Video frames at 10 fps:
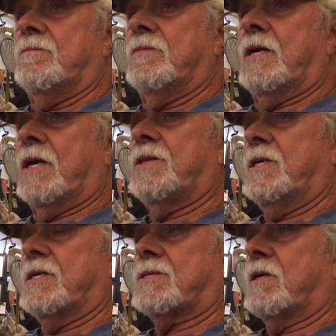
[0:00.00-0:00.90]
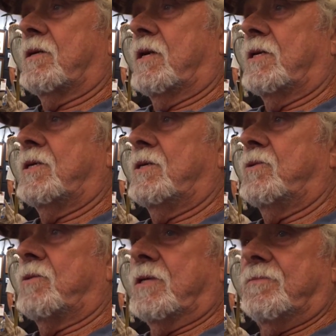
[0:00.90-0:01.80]
And I think it's got a lot to do
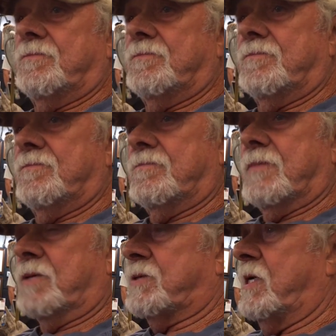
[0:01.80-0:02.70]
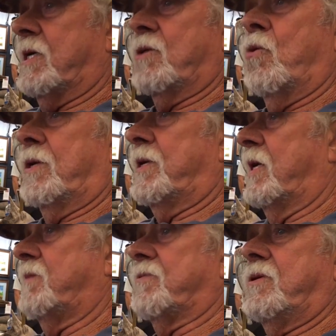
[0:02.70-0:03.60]
with it. I've seen it going
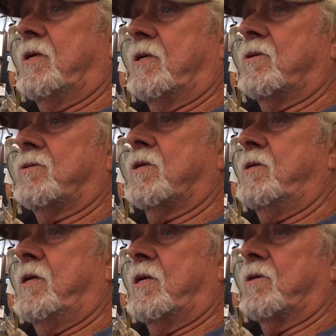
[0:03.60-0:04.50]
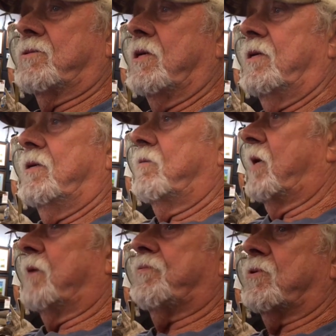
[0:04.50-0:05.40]
down for years and years.
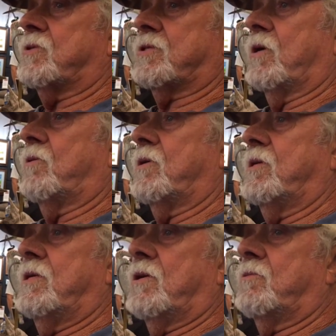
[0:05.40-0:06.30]
When I first started, you know,